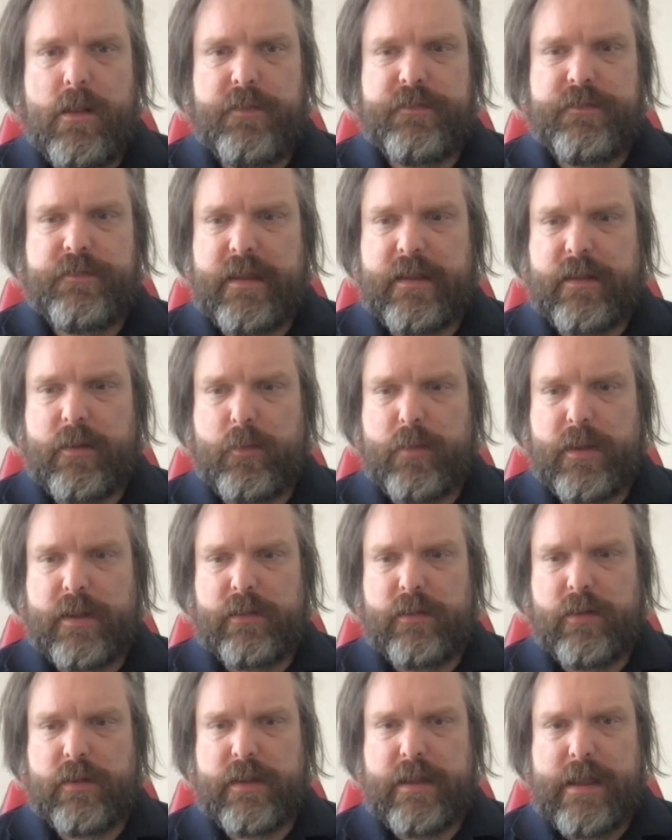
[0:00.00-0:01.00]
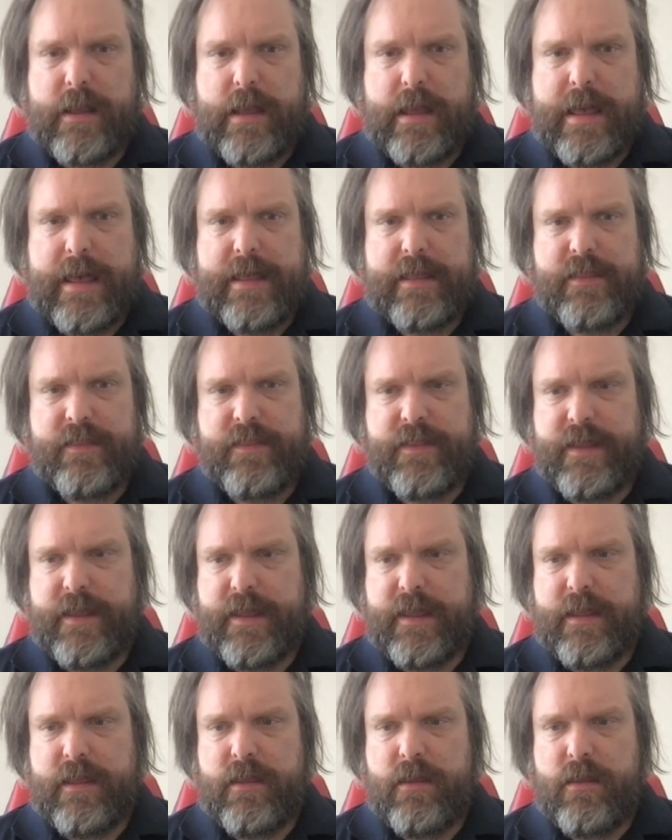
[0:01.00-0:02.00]
take a quick look at
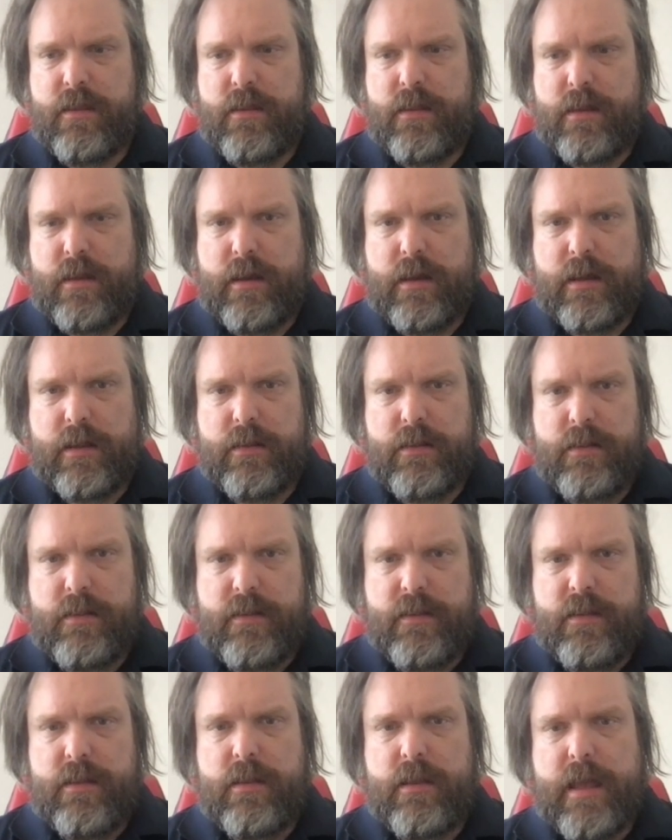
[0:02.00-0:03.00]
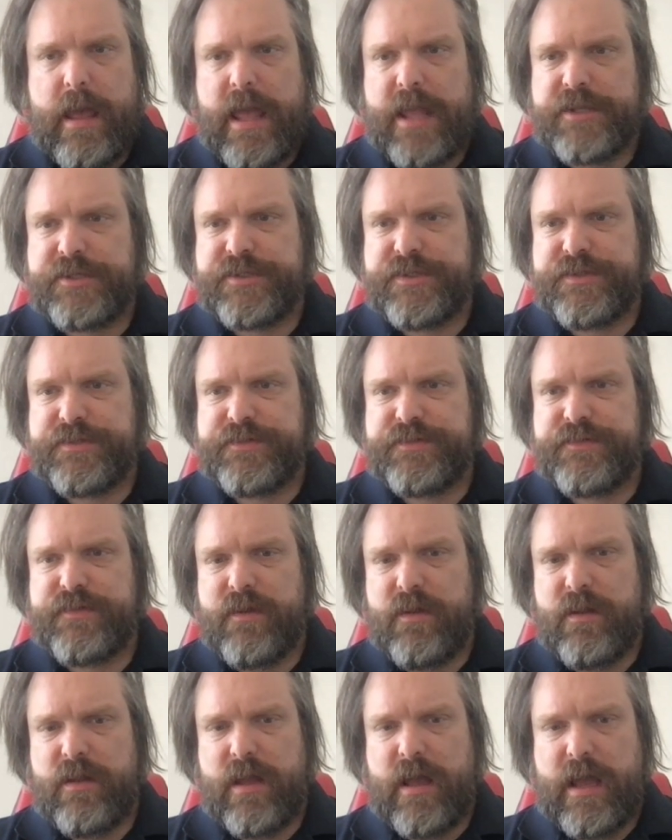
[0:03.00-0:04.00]
the engines
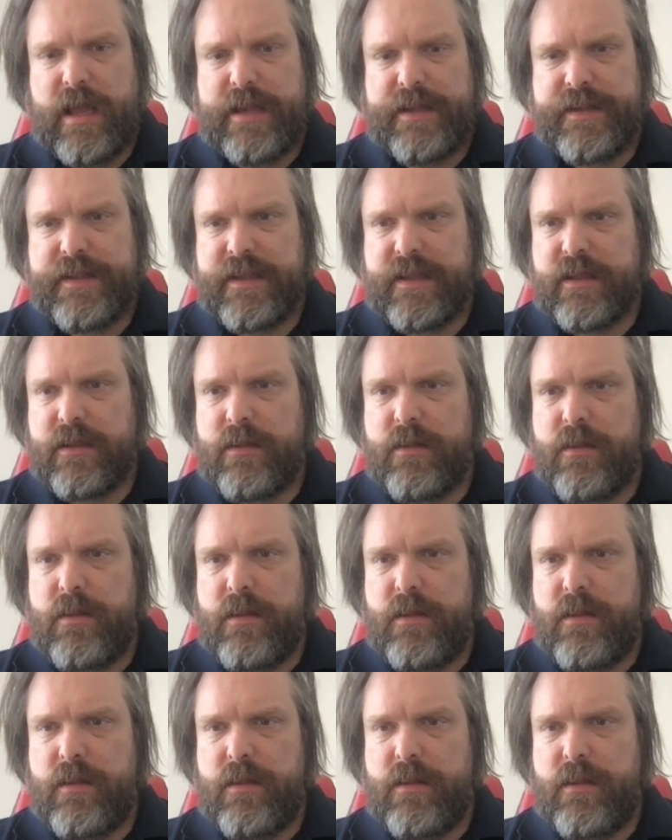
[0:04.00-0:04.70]
idea